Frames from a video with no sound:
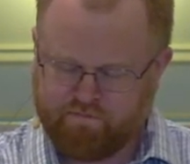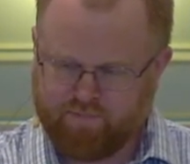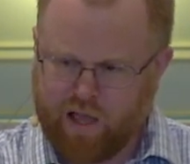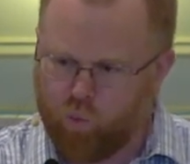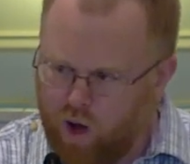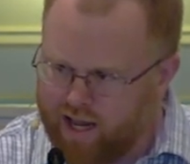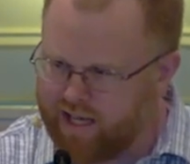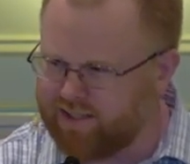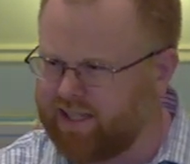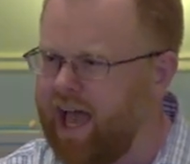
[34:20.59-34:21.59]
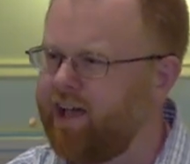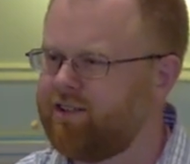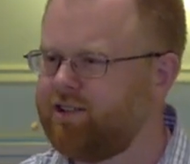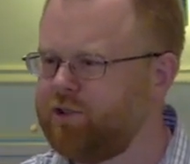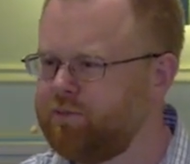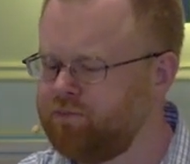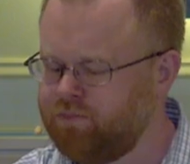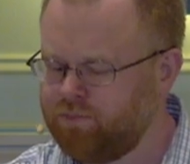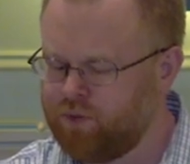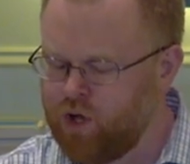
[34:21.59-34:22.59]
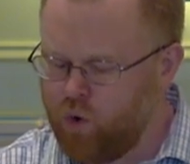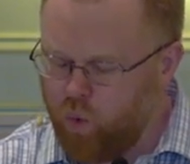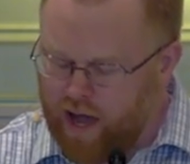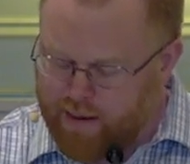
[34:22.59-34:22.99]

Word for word: And why is that? Why